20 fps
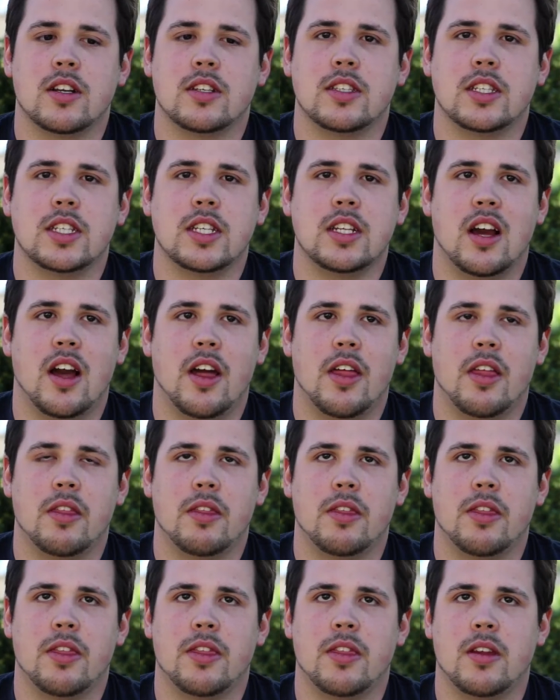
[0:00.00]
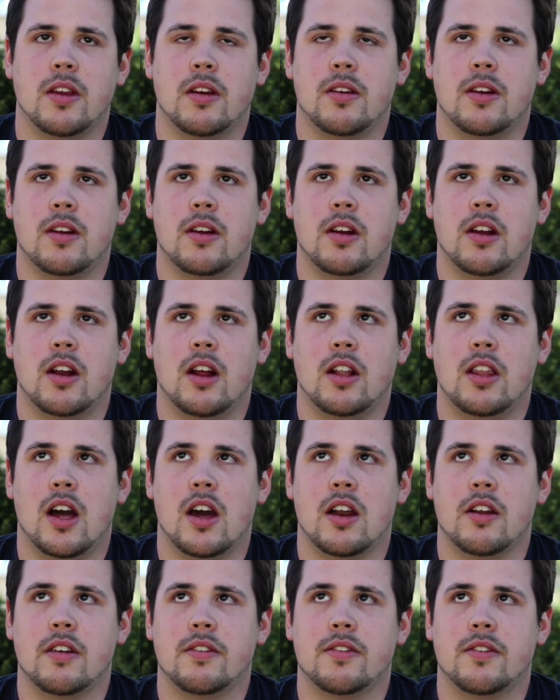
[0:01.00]
Argentina, there were a
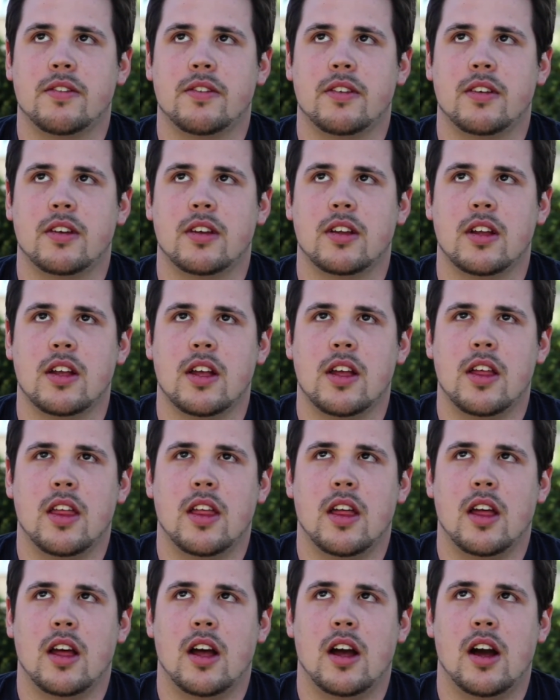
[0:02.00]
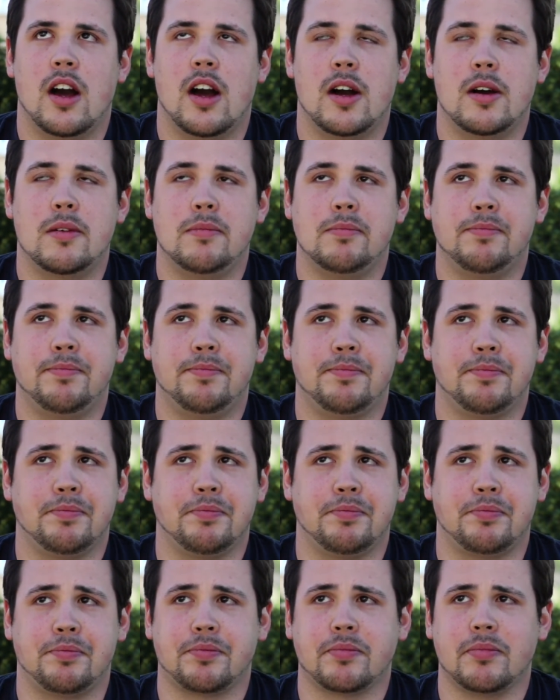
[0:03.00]
lot of um,
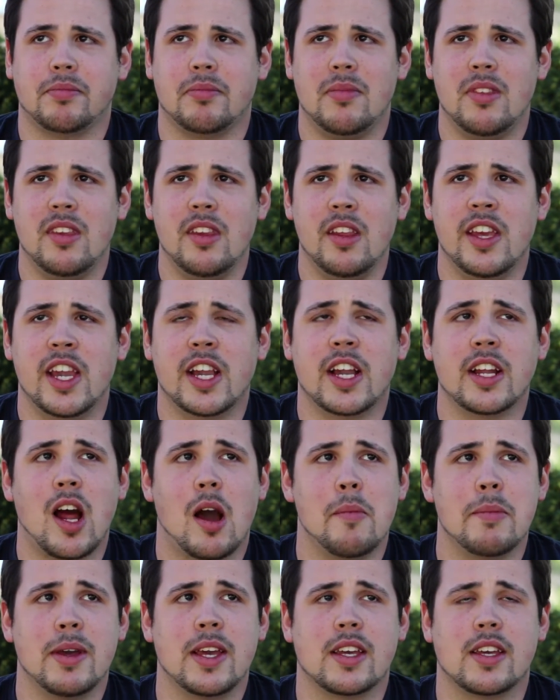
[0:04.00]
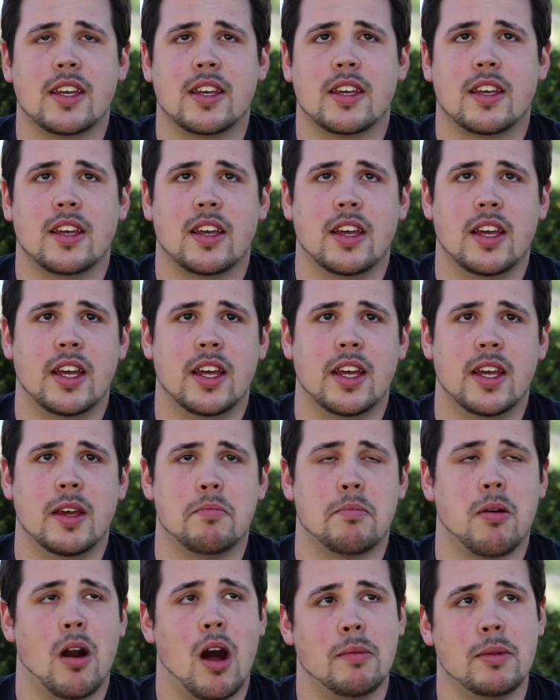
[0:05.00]
economic
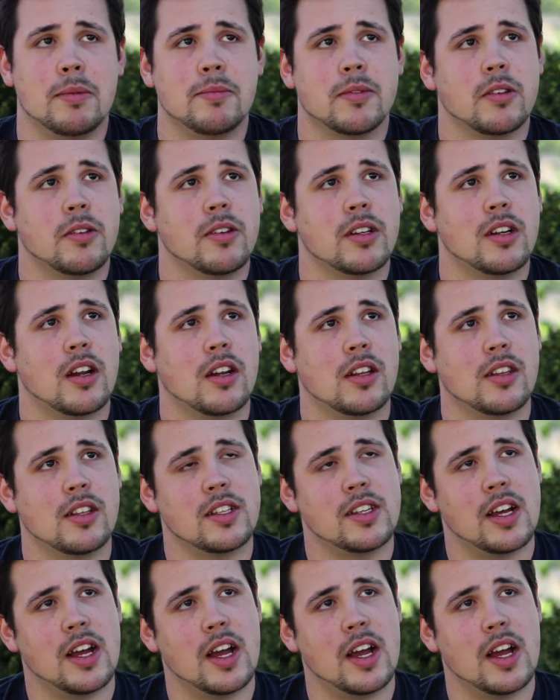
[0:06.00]
uh, problems going on at the